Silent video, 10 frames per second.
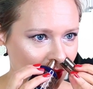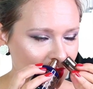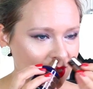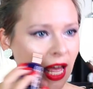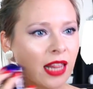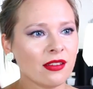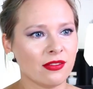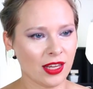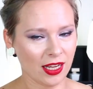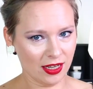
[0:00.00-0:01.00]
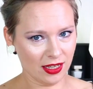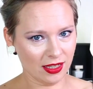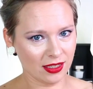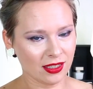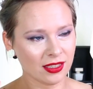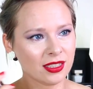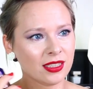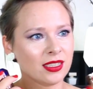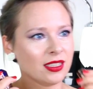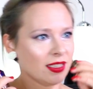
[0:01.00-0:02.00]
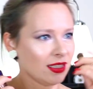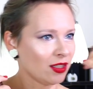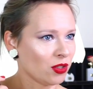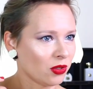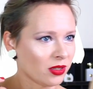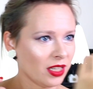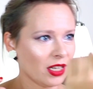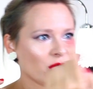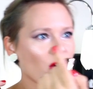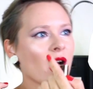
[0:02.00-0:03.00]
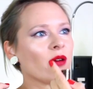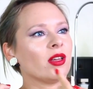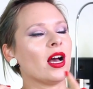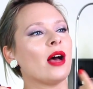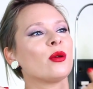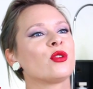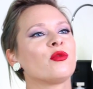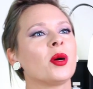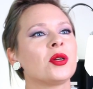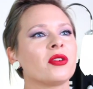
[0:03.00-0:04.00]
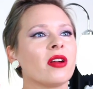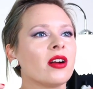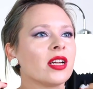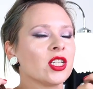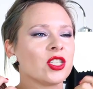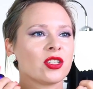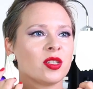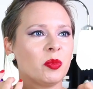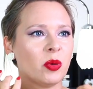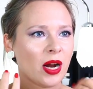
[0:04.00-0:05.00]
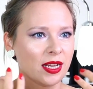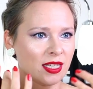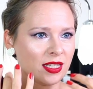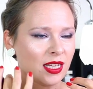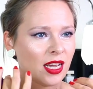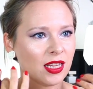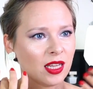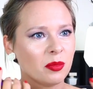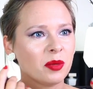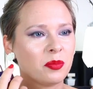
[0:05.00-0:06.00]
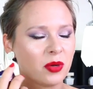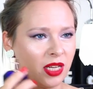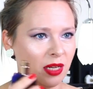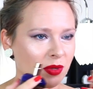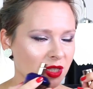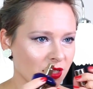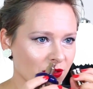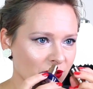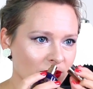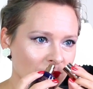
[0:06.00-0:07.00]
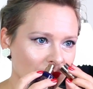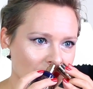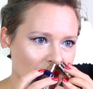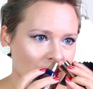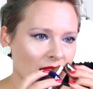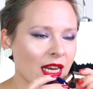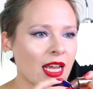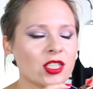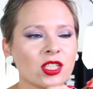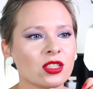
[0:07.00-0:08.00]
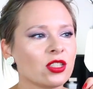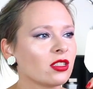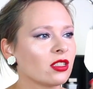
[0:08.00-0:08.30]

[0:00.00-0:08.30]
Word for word: salivating, circling around the House of Matriarch. It's just the prices are a little bit prohibitive, and I just